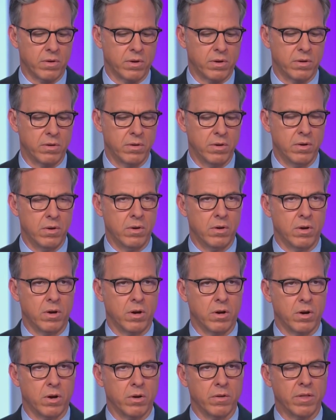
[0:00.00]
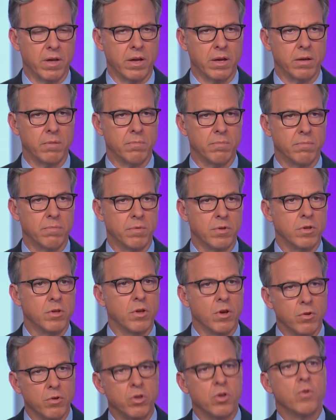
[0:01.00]
Are they
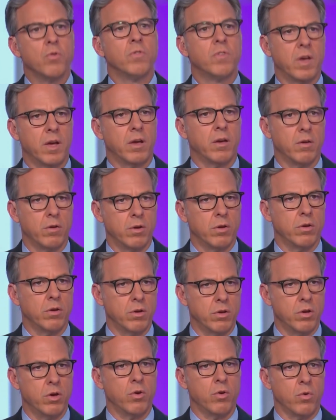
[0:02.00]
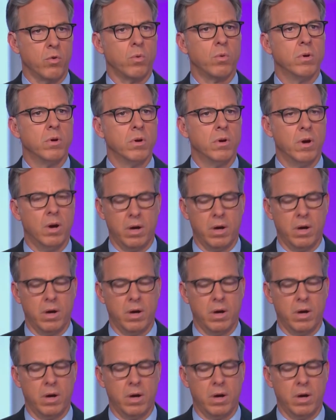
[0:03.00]
using you